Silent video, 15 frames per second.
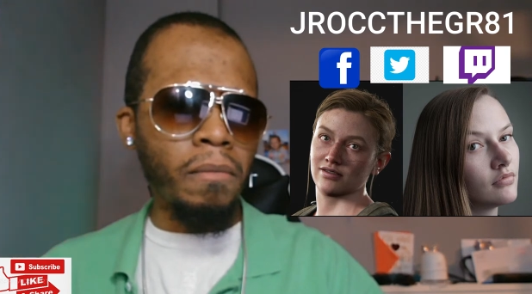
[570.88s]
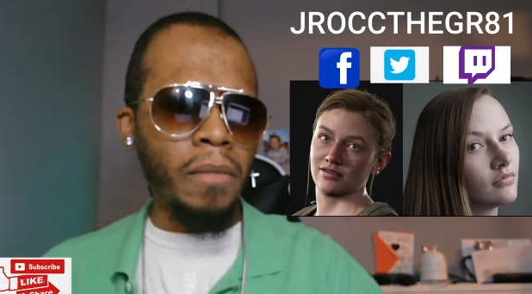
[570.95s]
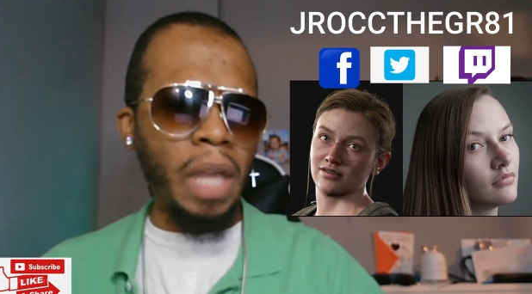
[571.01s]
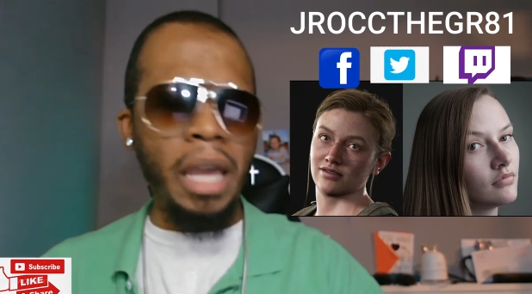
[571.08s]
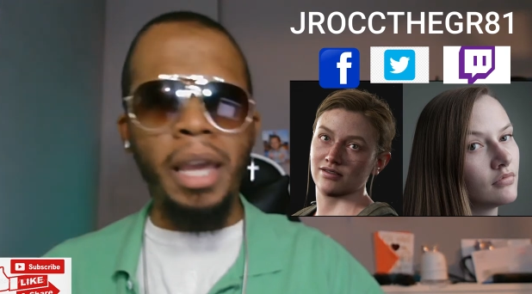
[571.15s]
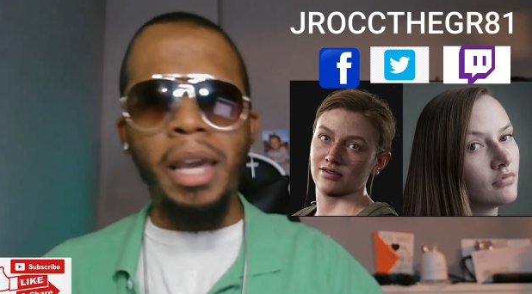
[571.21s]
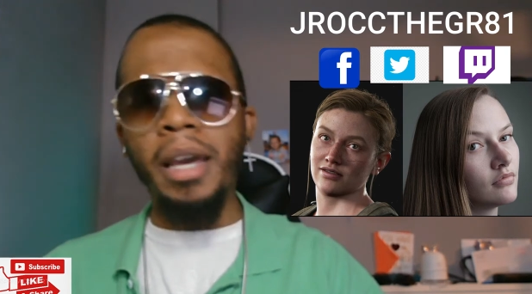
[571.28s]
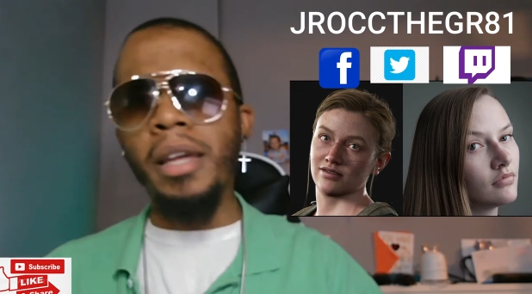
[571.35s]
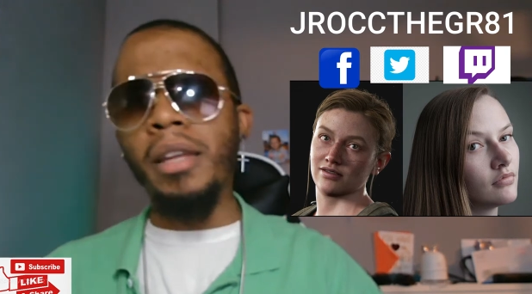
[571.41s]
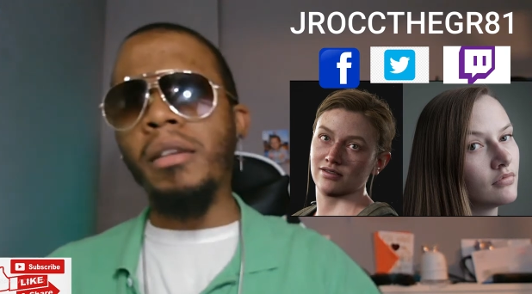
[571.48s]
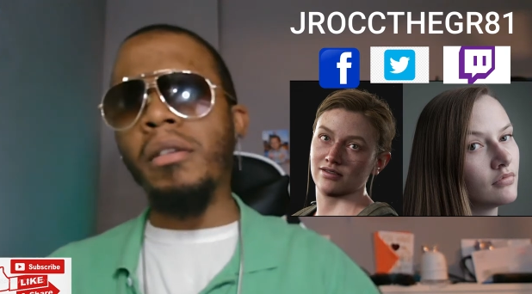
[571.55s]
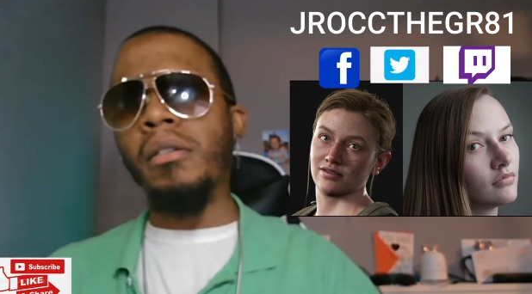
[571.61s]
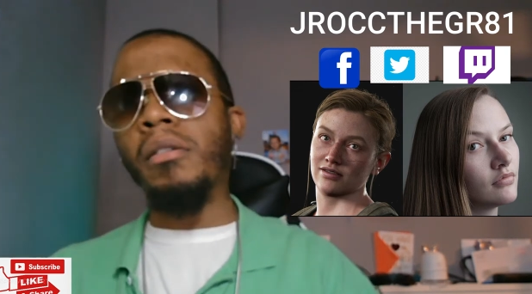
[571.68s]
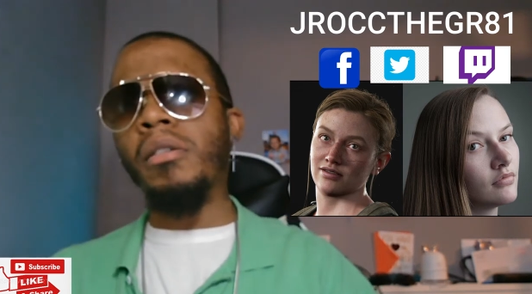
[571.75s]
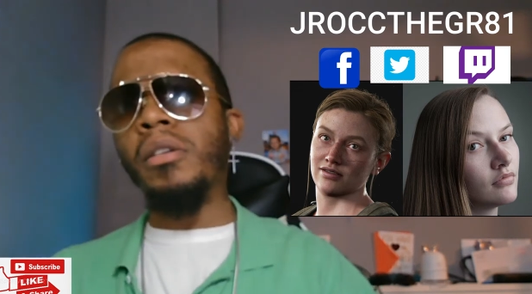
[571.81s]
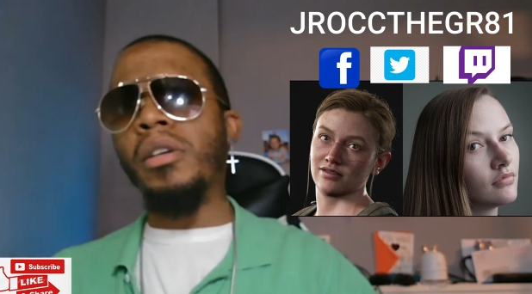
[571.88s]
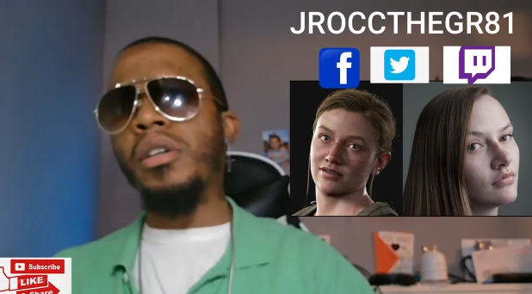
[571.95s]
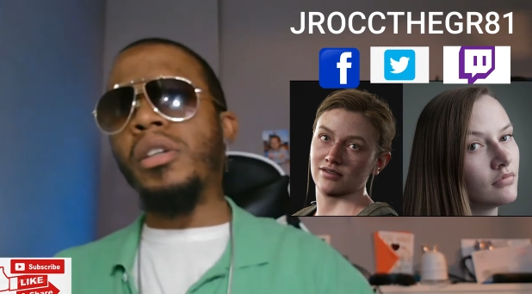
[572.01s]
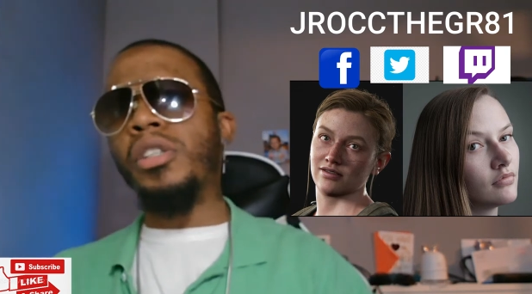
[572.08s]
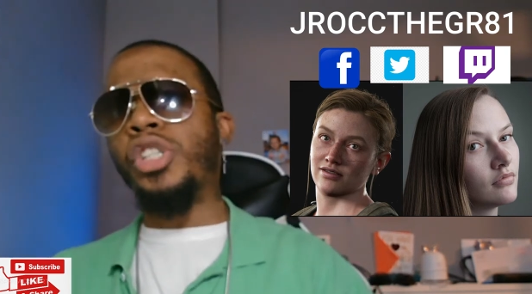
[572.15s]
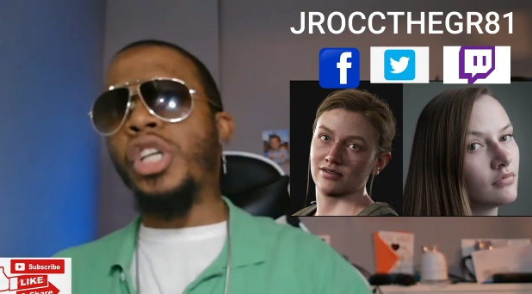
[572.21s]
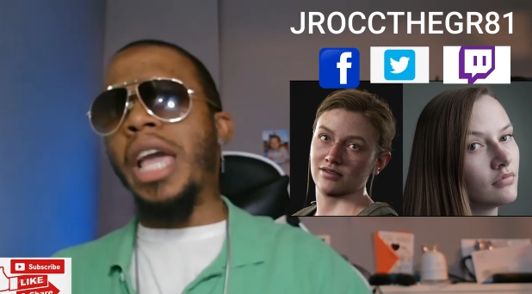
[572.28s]
Speaker 1: And
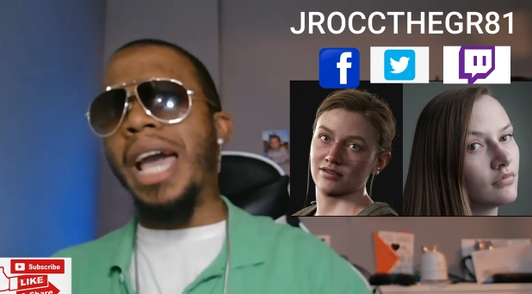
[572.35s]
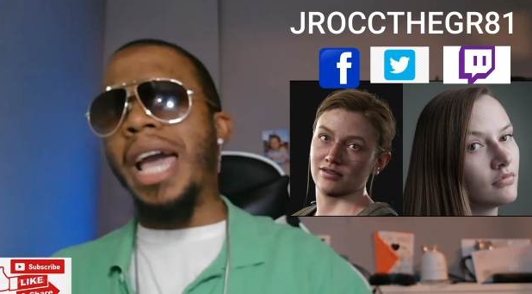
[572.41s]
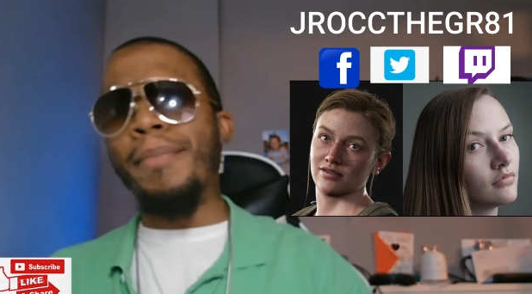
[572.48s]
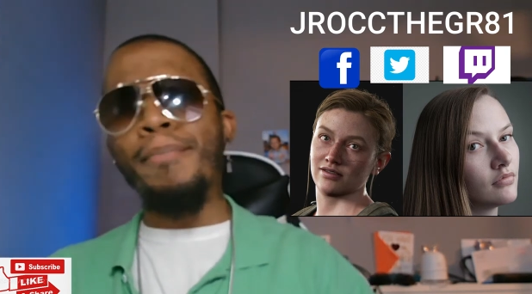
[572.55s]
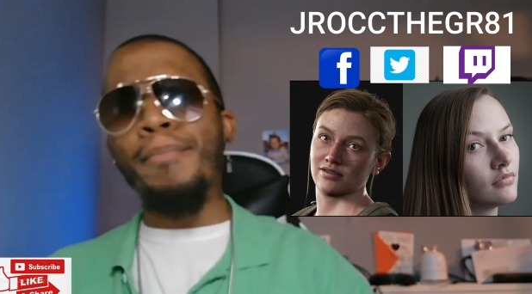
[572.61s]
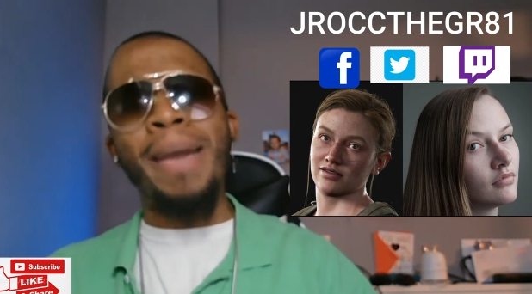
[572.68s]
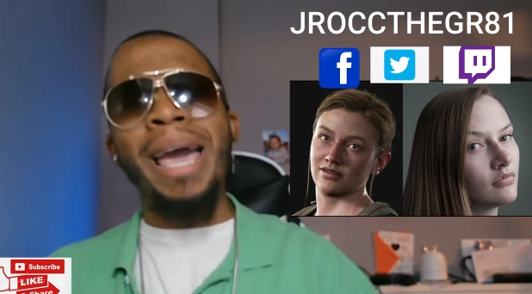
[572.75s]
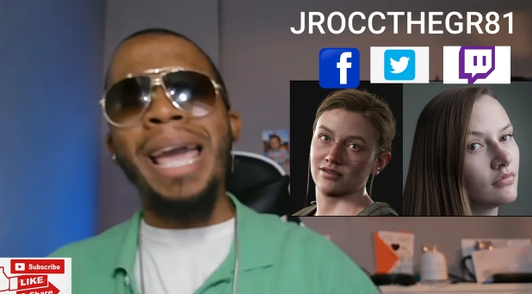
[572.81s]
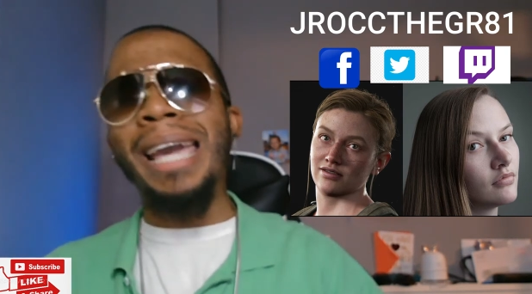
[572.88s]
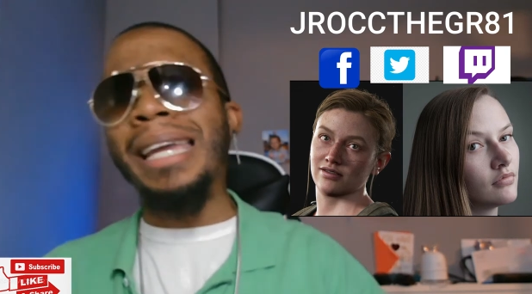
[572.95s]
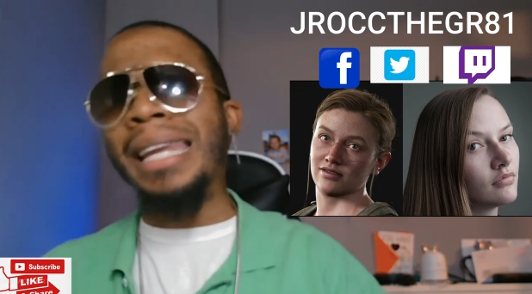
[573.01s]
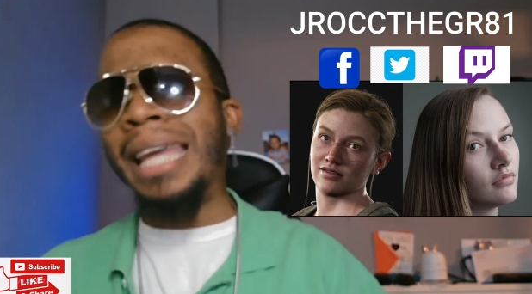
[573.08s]
she had man